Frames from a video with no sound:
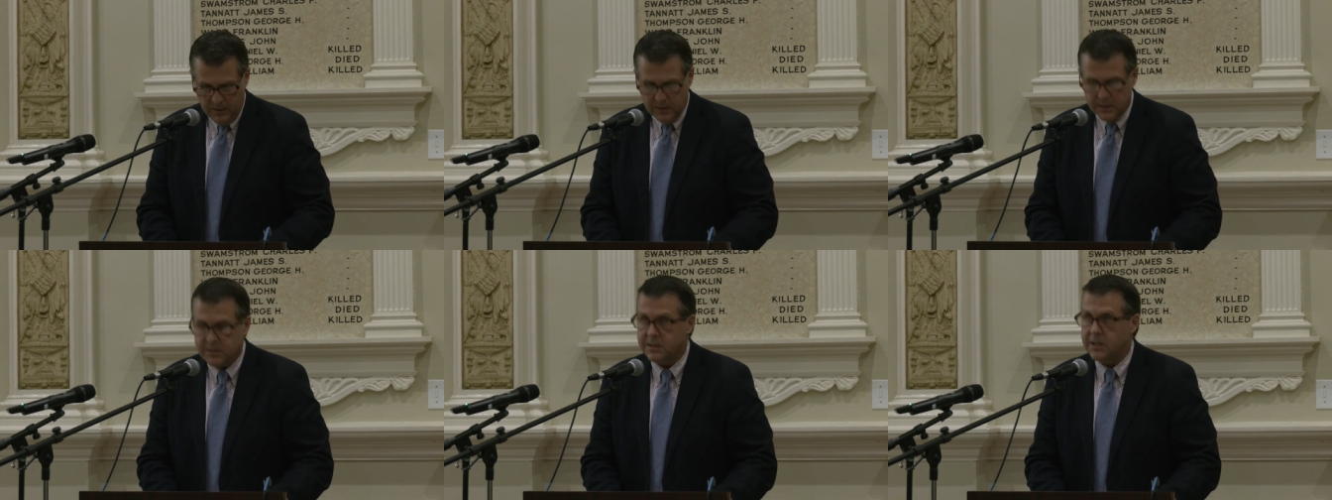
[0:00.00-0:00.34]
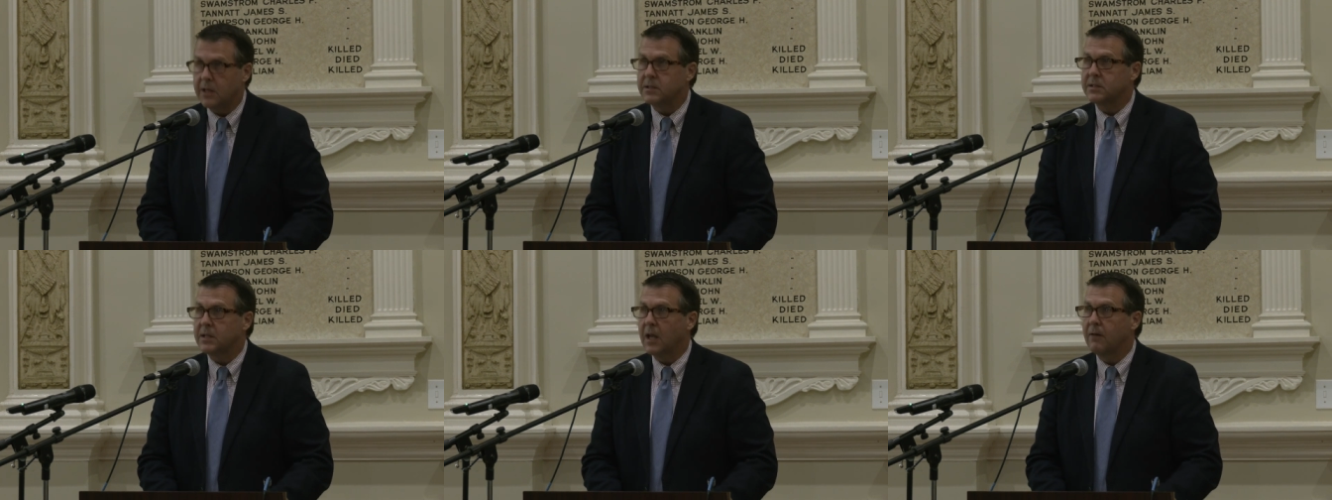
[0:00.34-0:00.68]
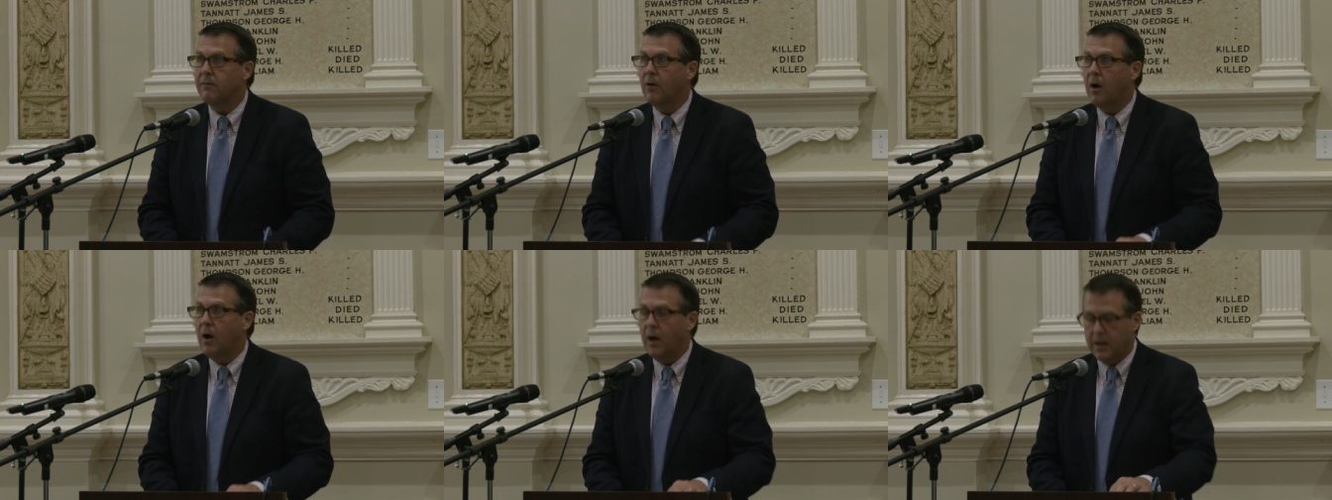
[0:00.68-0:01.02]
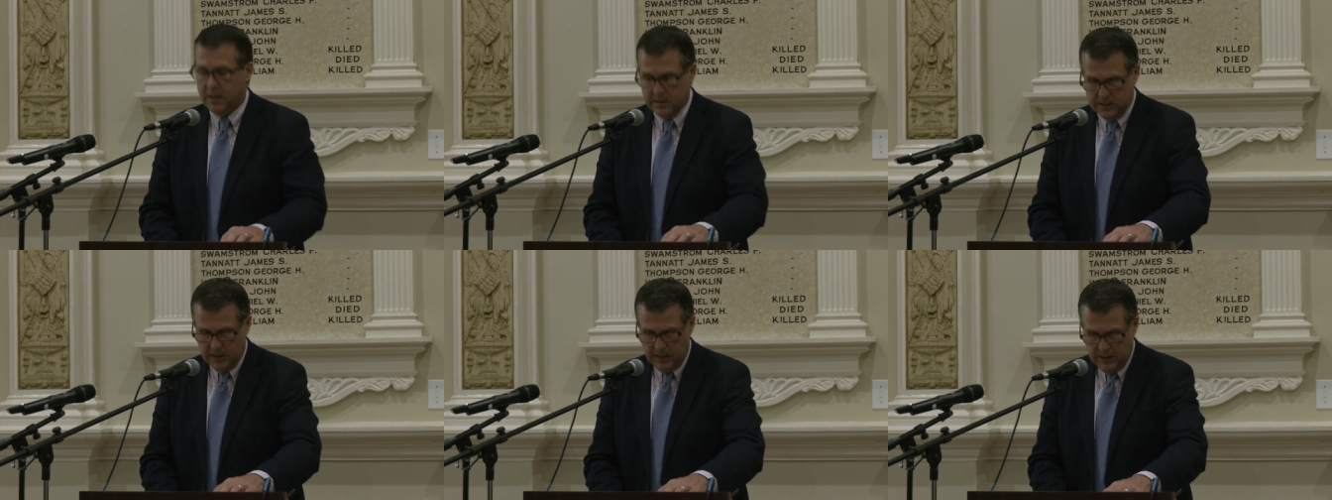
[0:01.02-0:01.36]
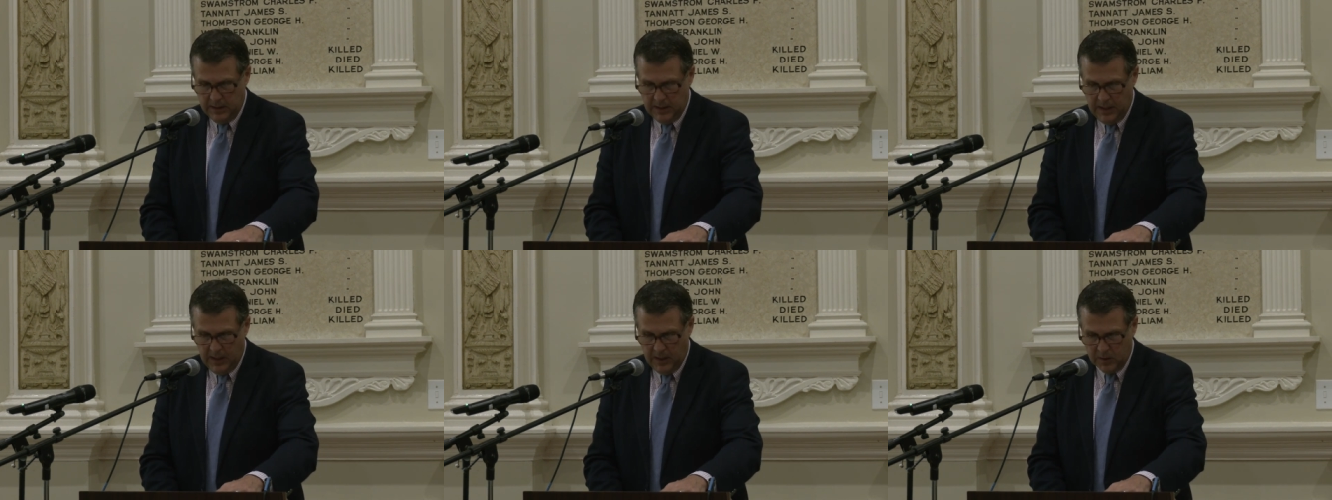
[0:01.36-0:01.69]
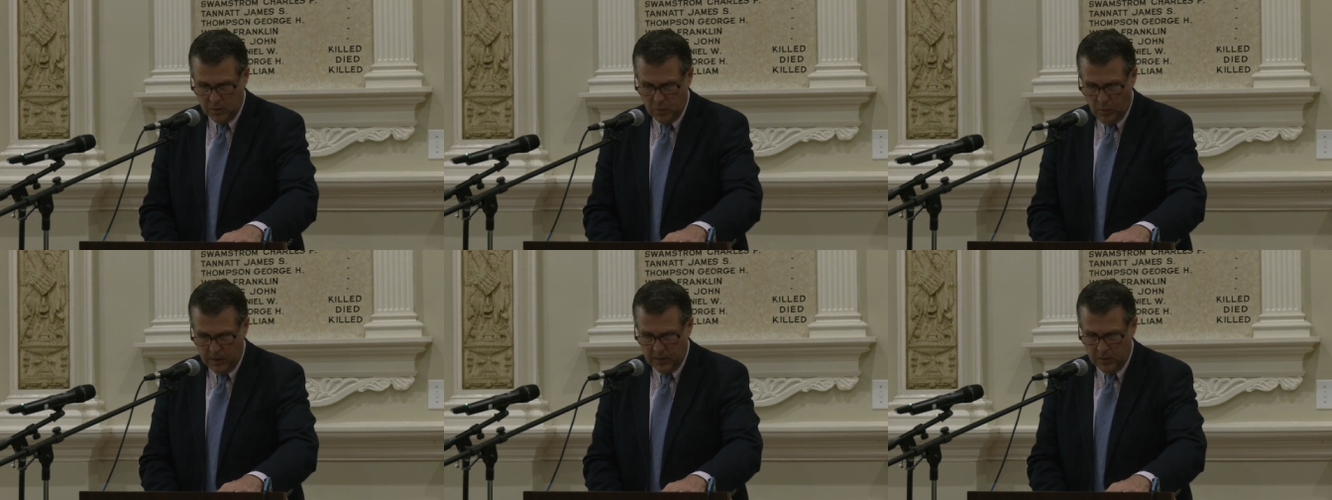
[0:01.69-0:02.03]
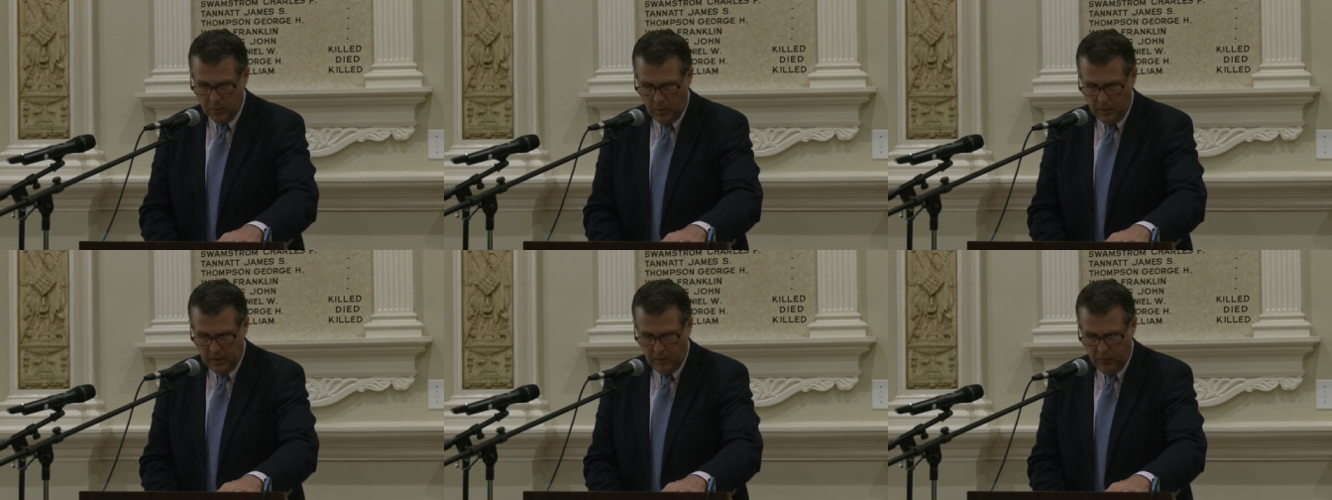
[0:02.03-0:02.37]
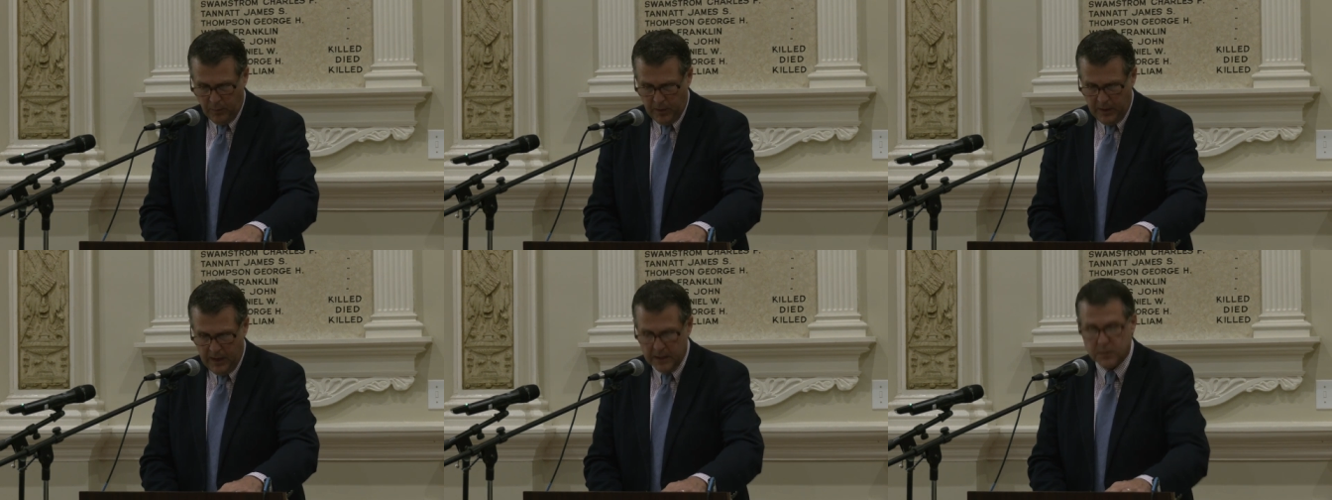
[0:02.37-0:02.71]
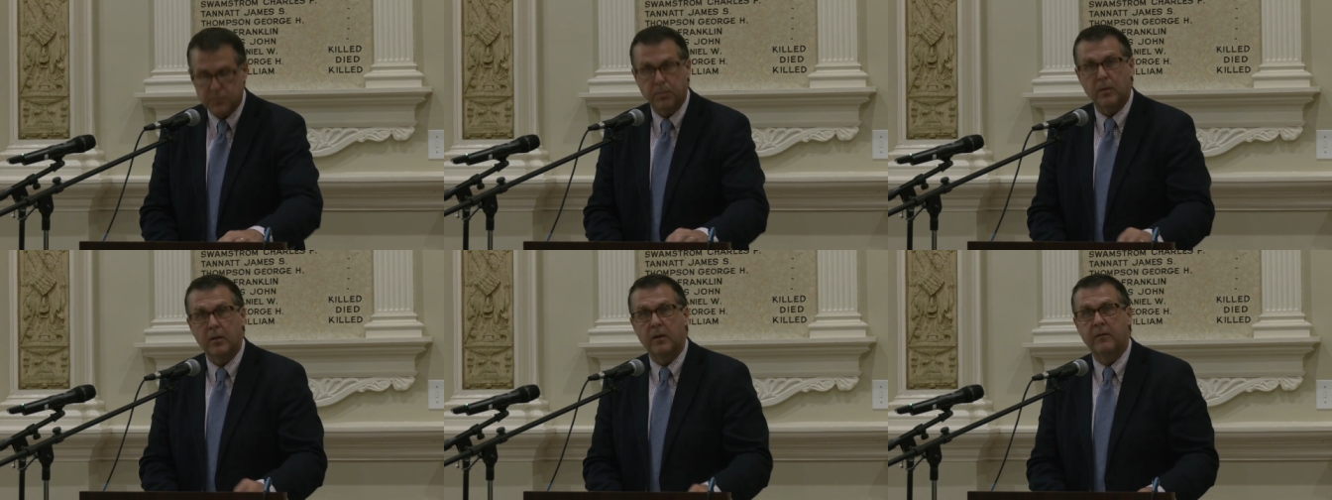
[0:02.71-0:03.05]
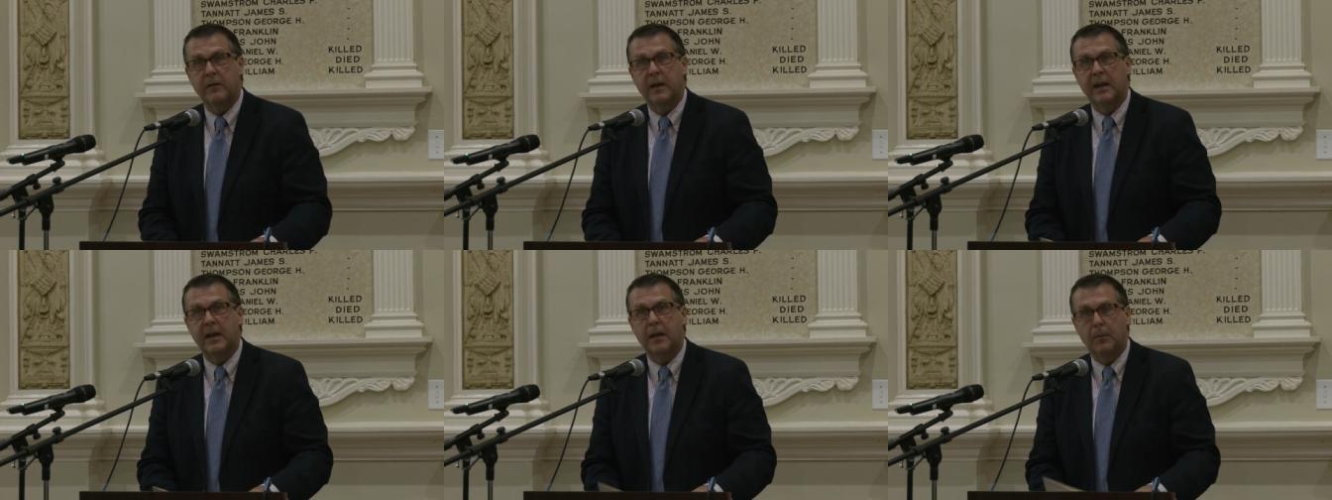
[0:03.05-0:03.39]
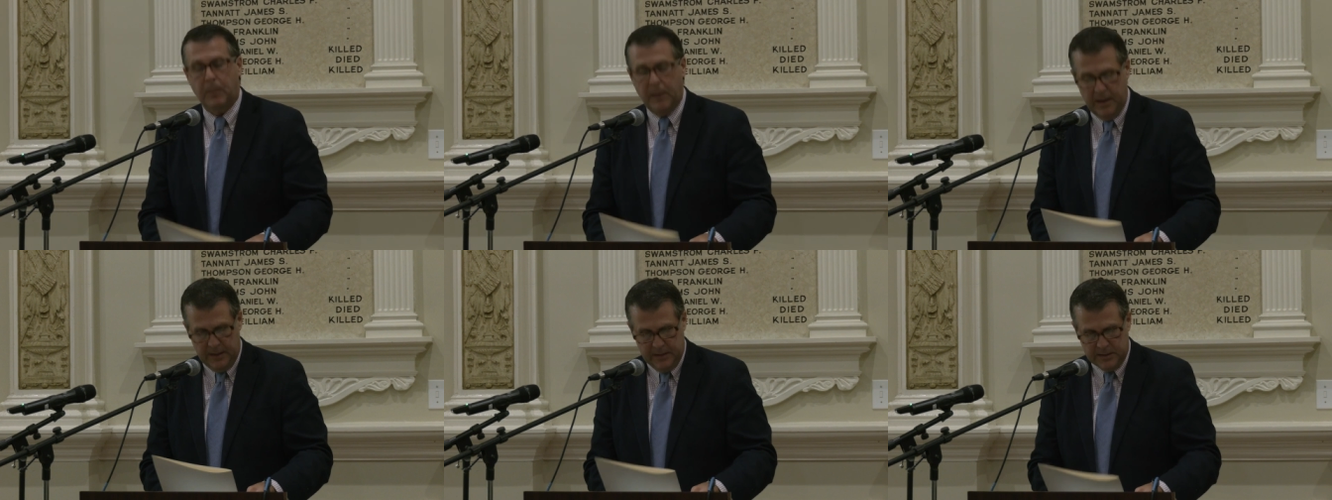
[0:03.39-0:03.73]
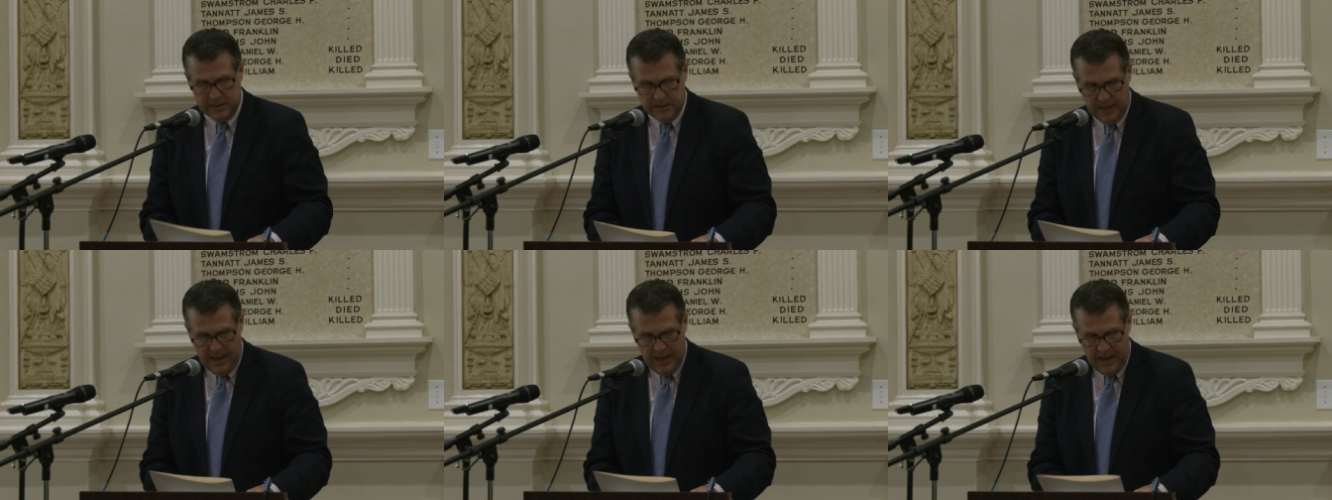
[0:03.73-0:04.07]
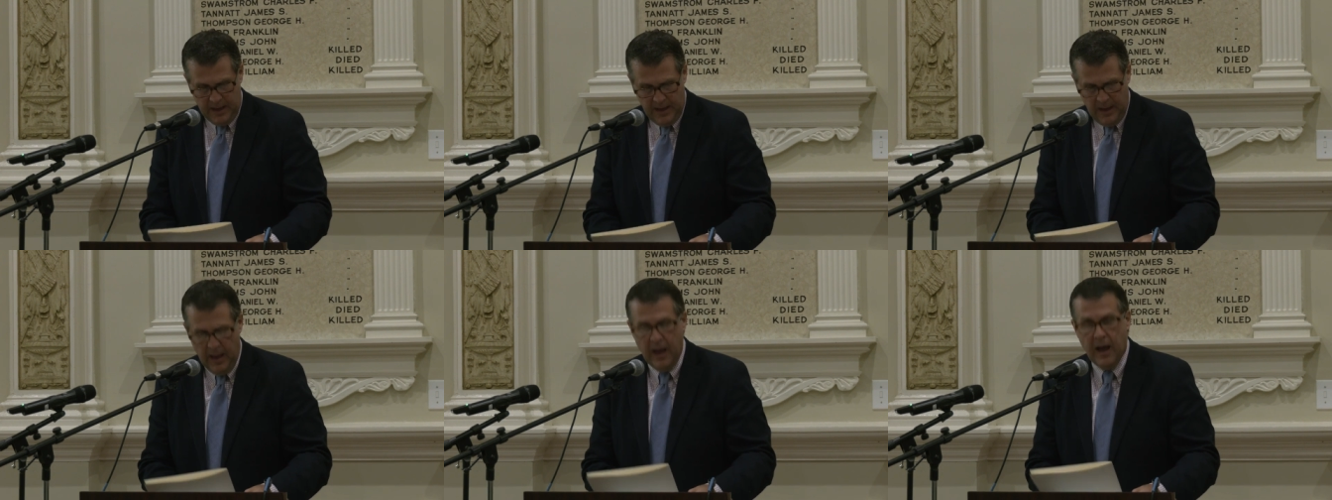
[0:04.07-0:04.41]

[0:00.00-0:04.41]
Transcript: the 6th day of August in the year 2023, as Bolivian Independence Day,